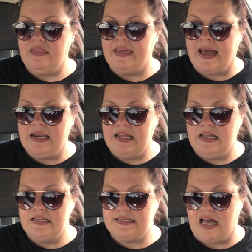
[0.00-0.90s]
that
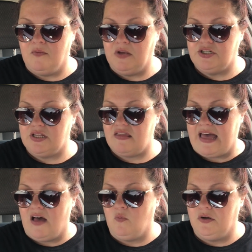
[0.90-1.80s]
is how much
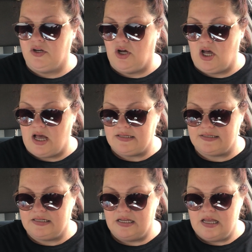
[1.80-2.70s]
that would
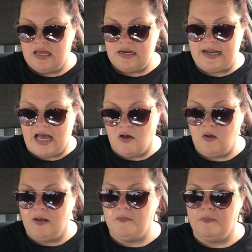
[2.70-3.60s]
cost.
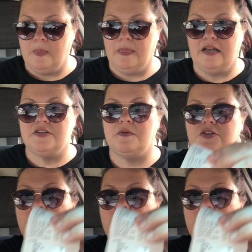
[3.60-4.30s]
Now, I just want